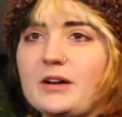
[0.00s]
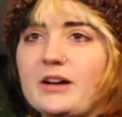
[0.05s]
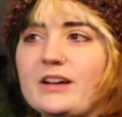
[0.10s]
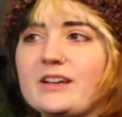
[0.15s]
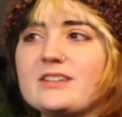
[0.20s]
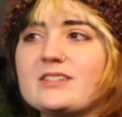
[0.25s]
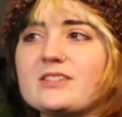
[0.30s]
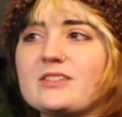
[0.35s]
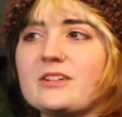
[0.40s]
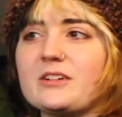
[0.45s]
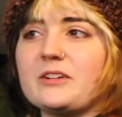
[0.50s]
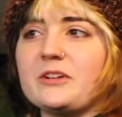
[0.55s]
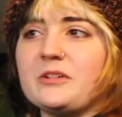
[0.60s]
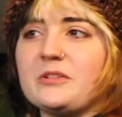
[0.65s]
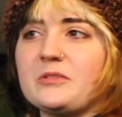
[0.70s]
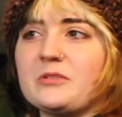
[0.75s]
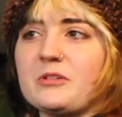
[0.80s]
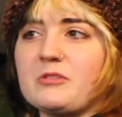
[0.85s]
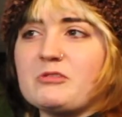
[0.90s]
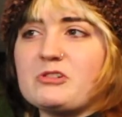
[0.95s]
I started
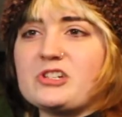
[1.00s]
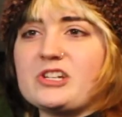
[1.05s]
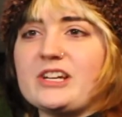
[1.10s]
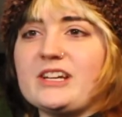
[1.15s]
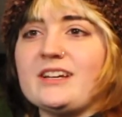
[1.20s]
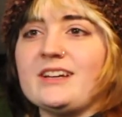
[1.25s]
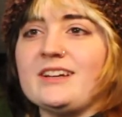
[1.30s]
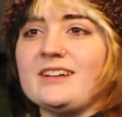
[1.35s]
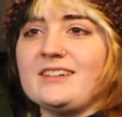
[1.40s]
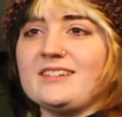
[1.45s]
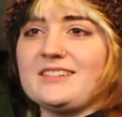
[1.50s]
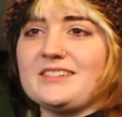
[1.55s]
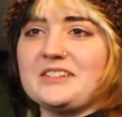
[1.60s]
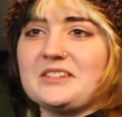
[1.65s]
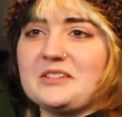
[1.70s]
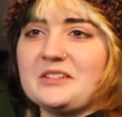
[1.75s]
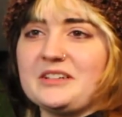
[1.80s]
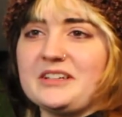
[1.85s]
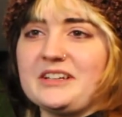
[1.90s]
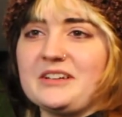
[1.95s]
crocheting
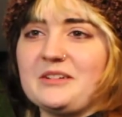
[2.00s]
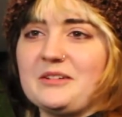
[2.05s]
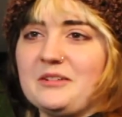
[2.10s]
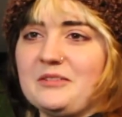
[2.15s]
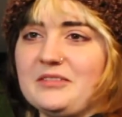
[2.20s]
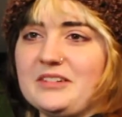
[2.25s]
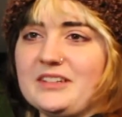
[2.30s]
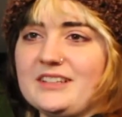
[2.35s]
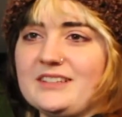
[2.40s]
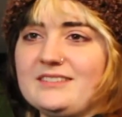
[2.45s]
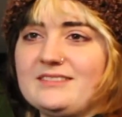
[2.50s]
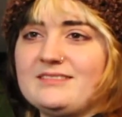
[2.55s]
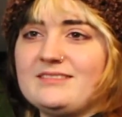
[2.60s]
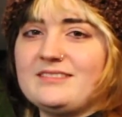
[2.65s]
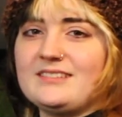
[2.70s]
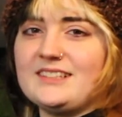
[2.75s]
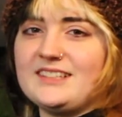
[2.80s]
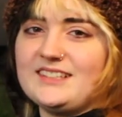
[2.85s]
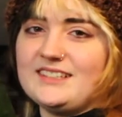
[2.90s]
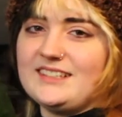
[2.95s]
during COVID.
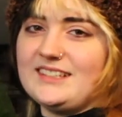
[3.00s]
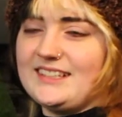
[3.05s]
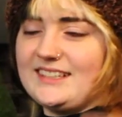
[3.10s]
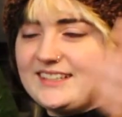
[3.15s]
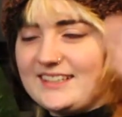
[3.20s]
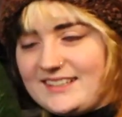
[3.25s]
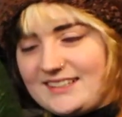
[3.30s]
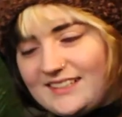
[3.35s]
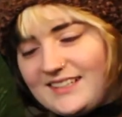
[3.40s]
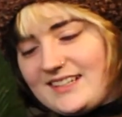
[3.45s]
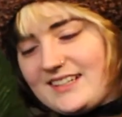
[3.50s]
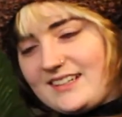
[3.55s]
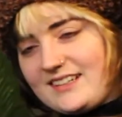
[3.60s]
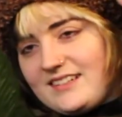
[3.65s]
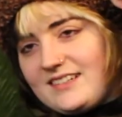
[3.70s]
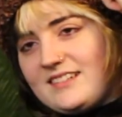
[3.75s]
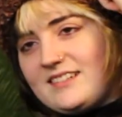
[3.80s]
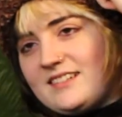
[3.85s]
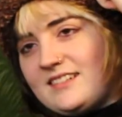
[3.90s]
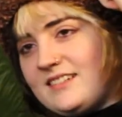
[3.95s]
Like this
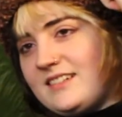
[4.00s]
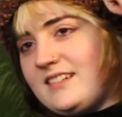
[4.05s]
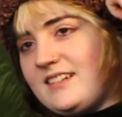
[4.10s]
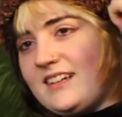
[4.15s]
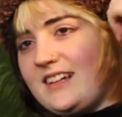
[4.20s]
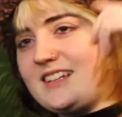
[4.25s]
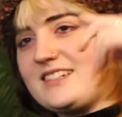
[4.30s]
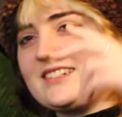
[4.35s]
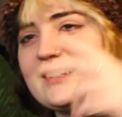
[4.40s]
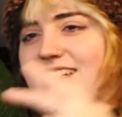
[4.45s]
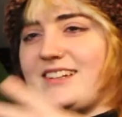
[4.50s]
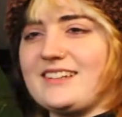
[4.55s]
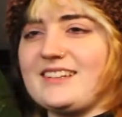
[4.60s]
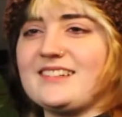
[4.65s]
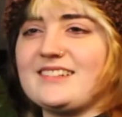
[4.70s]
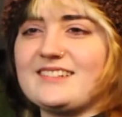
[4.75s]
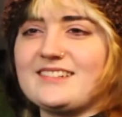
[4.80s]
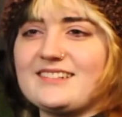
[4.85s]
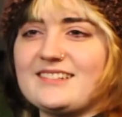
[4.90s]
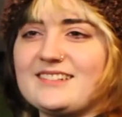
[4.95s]
hat. Hashtag
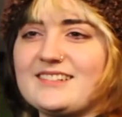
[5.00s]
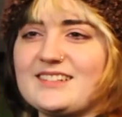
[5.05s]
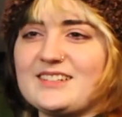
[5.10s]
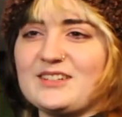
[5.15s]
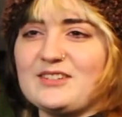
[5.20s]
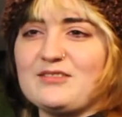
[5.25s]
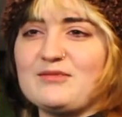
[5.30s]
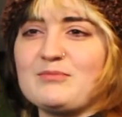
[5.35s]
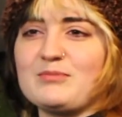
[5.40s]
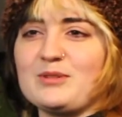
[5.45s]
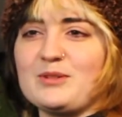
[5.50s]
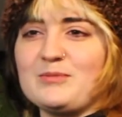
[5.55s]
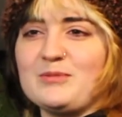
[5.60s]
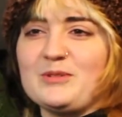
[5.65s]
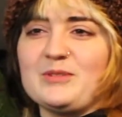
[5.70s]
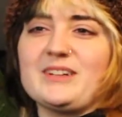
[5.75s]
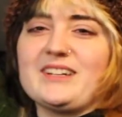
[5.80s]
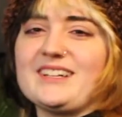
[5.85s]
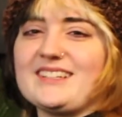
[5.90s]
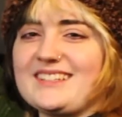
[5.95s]

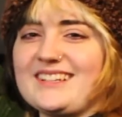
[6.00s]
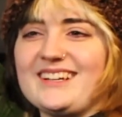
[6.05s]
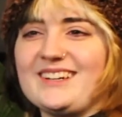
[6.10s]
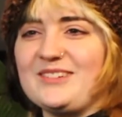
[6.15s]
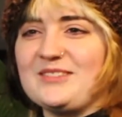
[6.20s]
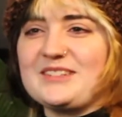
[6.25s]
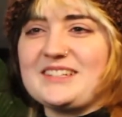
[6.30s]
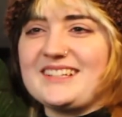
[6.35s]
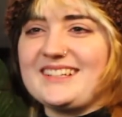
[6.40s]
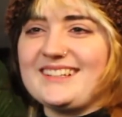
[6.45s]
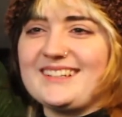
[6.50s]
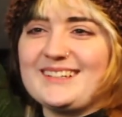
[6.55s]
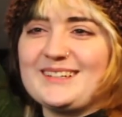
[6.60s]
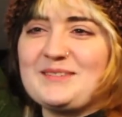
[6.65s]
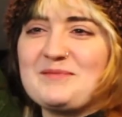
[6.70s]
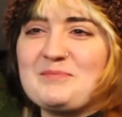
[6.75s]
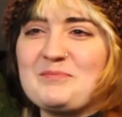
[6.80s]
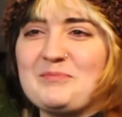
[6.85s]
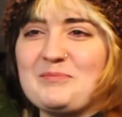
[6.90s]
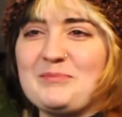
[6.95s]
self-promo, I guess. I don't sell it,
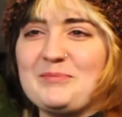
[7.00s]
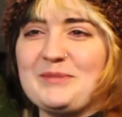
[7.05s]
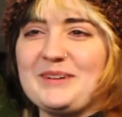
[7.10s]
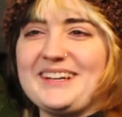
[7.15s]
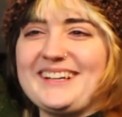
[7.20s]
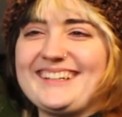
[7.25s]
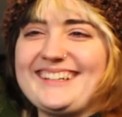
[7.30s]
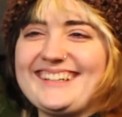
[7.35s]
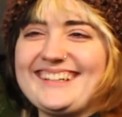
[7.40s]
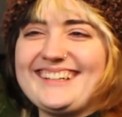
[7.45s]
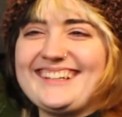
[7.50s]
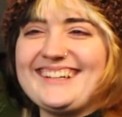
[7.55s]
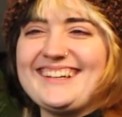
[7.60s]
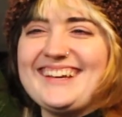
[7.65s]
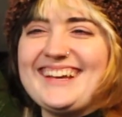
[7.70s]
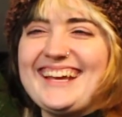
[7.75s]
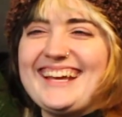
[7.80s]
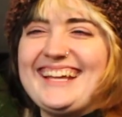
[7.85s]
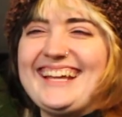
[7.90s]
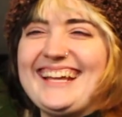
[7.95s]
but
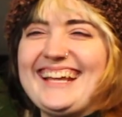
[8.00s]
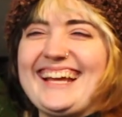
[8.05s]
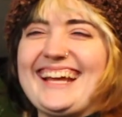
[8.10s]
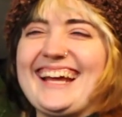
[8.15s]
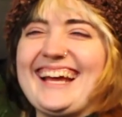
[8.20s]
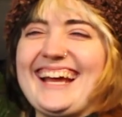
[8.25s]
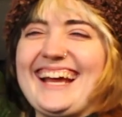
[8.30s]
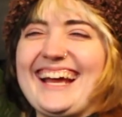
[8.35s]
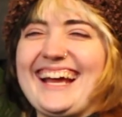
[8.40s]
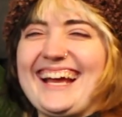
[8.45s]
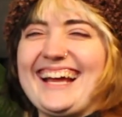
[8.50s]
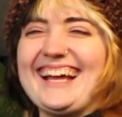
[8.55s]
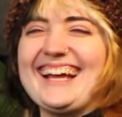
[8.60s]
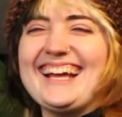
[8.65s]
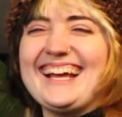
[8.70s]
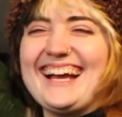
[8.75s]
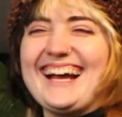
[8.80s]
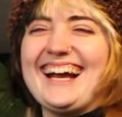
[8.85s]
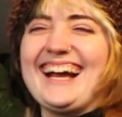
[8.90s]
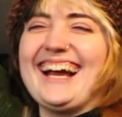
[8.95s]

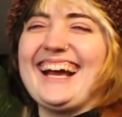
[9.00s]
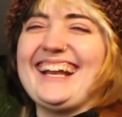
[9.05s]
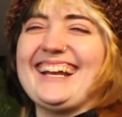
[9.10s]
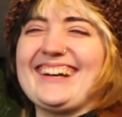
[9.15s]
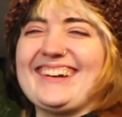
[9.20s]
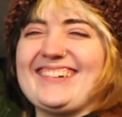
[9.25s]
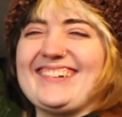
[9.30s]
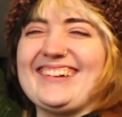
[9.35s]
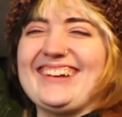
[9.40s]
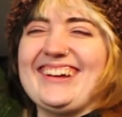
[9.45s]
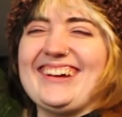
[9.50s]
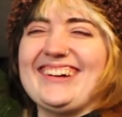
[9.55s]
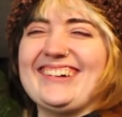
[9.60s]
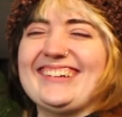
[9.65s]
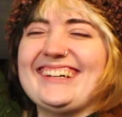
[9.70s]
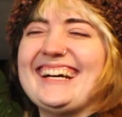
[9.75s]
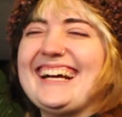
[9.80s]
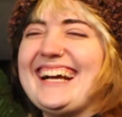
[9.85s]
I don't know.